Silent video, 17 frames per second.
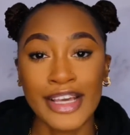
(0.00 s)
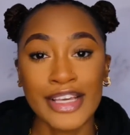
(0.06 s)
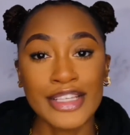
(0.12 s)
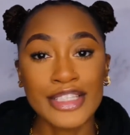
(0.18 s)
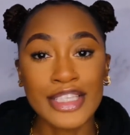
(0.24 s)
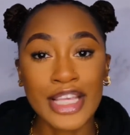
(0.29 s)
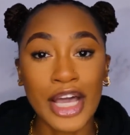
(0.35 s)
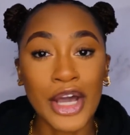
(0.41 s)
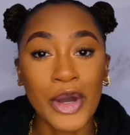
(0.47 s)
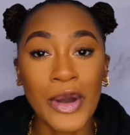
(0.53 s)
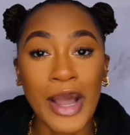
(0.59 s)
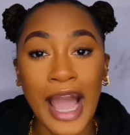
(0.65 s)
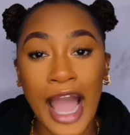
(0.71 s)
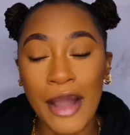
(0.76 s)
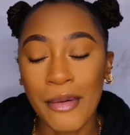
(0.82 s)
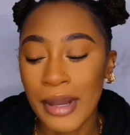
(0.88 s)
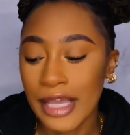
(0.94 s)
So
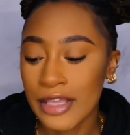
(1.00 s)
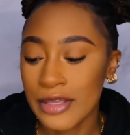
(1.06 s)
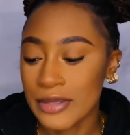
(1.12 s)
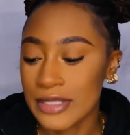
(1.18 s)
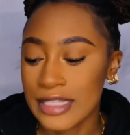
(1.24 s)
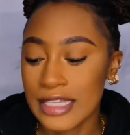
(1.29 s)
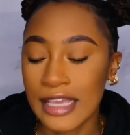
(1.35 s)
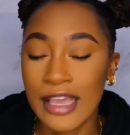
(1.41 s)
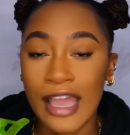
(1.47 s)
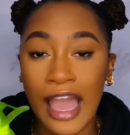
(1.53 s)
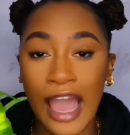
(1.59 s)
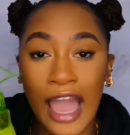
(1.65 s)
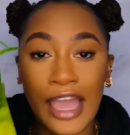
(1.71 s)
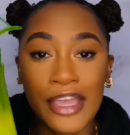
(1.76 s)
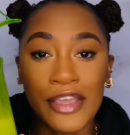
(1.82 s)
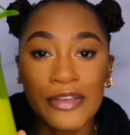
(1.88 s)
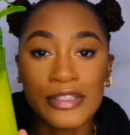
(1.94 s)
how I use it,
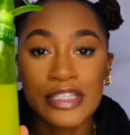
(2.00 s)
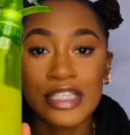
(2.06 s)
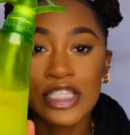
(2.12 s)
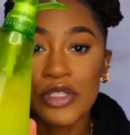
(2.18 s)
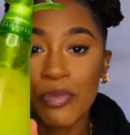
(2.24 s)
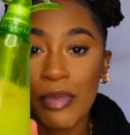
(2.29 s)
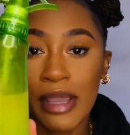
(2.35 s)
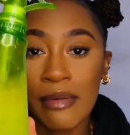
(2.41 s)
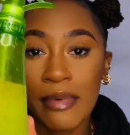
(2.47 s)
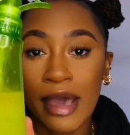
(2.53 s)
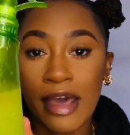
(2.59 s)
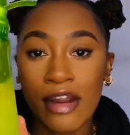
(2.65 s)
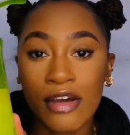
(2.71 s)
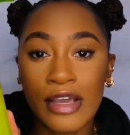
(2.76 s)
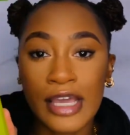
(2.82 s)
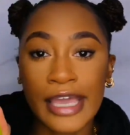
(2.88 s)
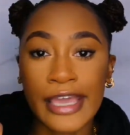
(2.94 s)
I use the spray
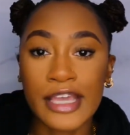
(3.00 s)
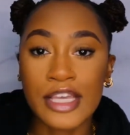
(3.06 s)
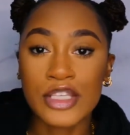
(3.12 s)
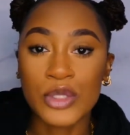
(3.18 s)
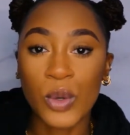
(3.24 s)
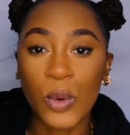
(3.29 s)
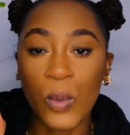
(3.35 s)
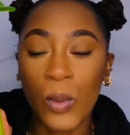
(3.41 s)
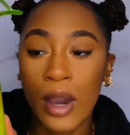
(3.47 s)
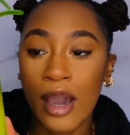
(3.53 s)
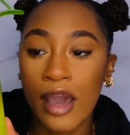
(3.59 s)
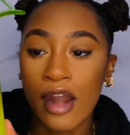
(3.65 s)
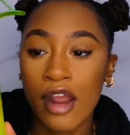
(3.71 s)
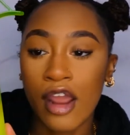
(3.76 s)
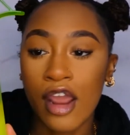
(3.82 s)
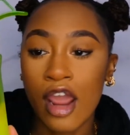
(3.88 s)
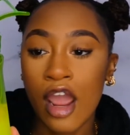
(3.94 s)
bottle. It is
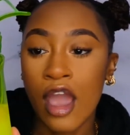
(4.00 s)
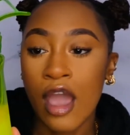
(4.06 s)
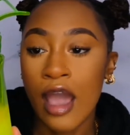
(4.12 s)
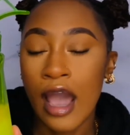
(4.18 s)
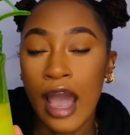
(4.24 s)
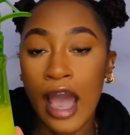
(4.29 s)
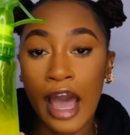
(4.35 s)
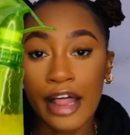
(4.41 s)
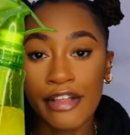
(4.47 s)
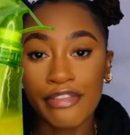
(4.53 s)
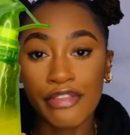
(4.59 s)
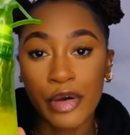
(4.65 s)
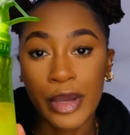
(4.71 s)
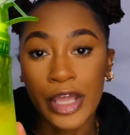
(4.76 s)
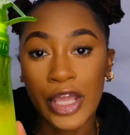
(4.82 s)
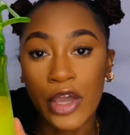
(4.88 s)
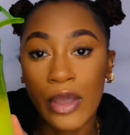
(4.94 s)
water, olive
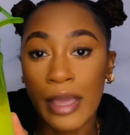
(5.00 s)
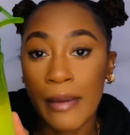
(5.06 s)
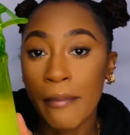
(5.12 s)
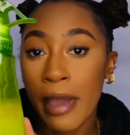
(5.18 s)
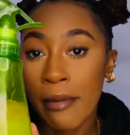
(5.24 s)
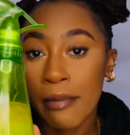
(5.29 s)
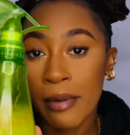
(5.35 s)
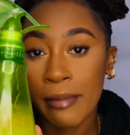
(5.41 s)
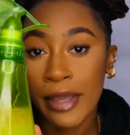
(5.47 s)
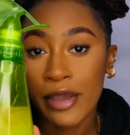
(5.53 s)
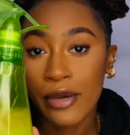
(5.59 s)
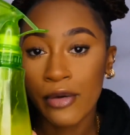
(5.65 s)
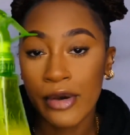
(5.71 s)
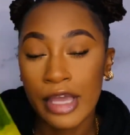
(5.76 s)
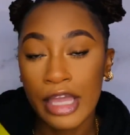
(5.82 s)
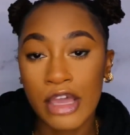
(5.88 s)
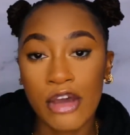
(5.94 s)
oil, and peppermint
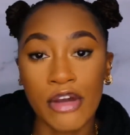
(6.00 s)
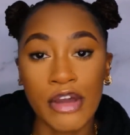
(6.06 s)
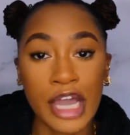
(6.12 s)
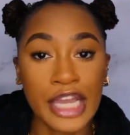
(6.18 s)
oil.